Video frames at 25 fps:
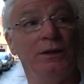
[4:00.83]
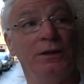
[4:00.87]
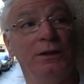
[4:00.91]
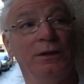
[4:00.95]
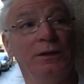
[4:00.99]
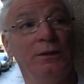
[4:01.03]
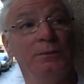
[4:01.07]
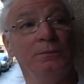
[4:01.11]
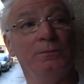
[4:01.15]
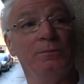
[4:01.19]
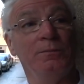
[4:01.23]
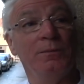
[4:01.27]

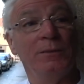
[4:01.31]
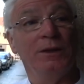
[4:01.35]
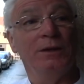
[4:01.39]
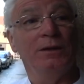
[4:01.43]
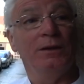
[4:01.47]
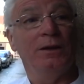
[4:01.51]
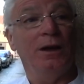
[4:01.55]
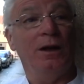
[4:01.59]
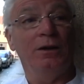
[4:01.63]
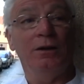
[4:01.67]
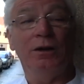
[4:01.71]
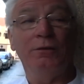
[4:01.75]

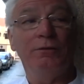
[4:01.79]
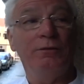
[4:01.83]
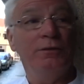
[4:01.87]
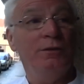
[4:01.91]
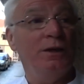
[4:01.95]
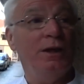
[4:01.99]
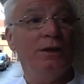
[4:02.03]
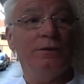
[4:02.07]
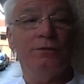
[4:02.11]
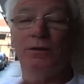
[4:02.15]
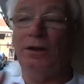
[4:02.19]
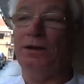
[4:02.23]
Fantastic. And I've
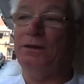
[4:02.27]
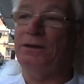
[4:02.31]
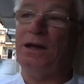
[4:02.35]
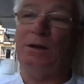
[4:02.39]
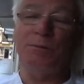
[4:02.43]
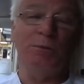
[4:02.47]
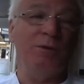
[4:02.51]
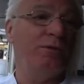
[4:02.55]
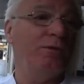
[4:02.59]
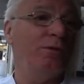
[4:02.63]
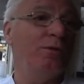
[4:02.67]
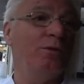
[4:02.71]
never had
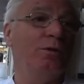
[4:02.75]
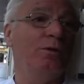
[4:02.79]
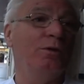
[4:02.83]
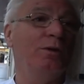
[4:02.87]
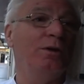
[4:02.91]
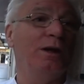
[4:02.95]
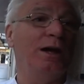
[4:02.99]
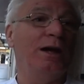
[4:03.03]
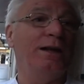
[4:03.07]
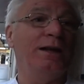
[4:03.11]
that before. Fantastic.